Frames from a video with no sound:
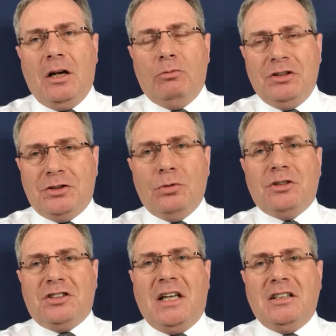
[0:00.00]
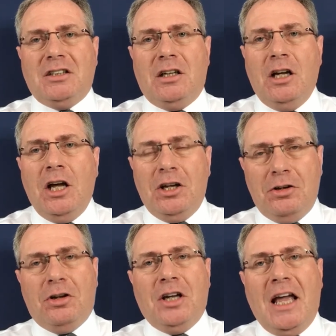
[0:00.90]
resource center.
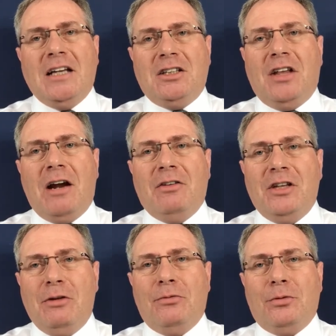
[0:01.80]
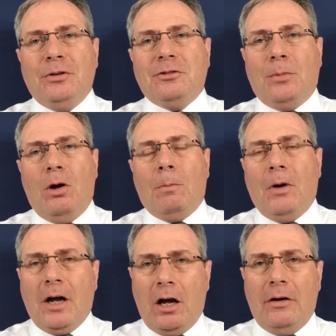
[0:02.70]
You can get to there at the Influence blog
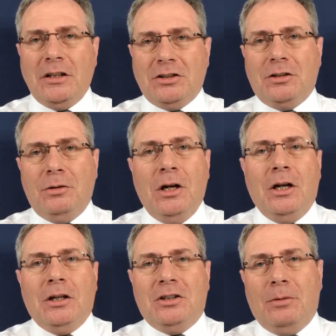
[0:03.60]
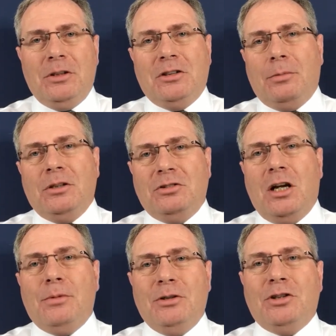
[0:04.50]
by going to
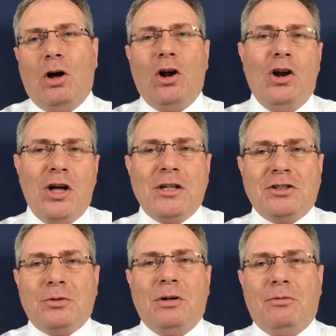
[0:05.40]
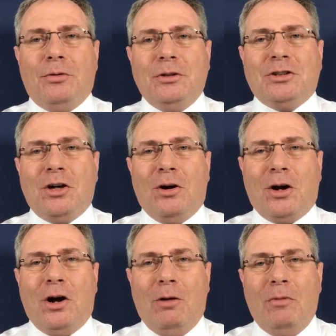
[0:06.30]

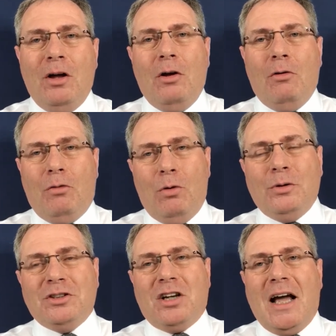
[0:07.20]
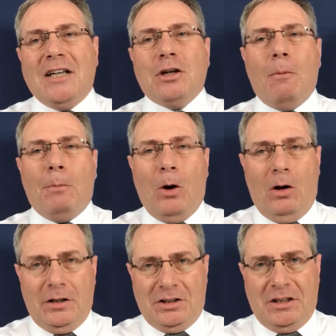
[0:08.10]

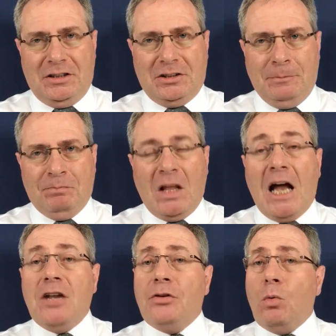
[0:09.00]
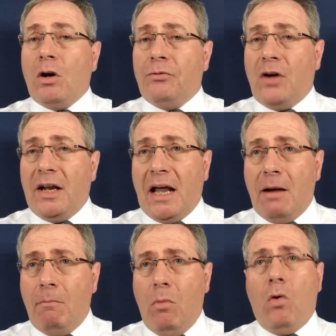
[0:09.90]
www.learntoinfluence.com/politics. And if you want to find
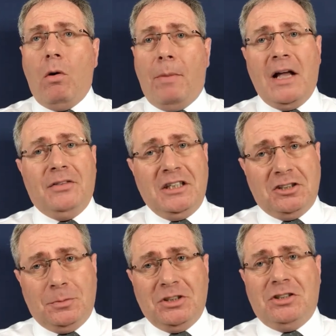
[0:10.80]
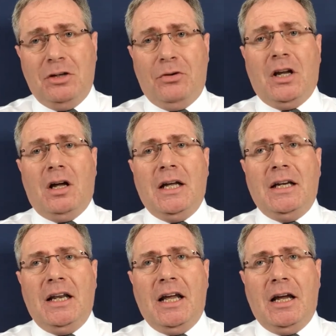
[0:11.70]
out more about this specific
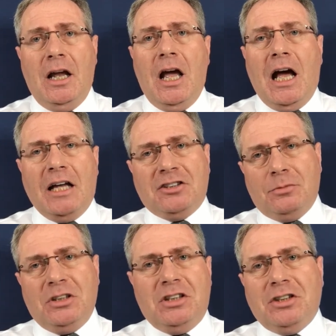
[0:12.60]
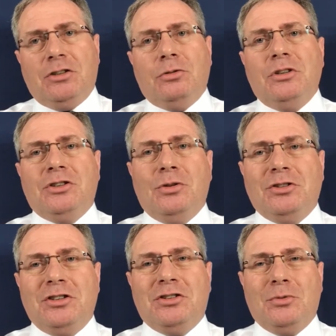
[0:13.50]
idea and some additional
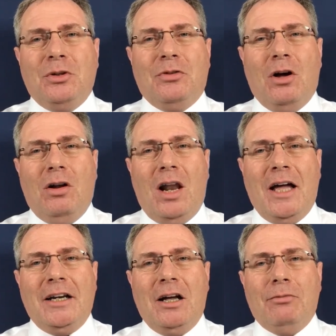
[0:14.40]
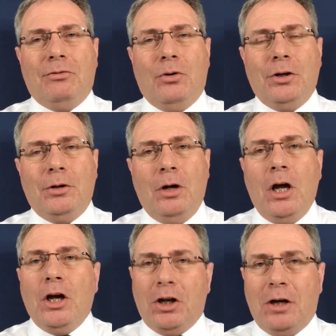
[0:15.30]
resources that we've got lined up for you,
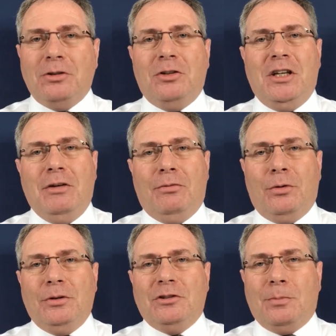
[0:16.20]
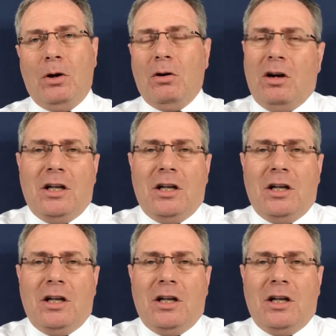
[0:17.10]
go to the Influence blog,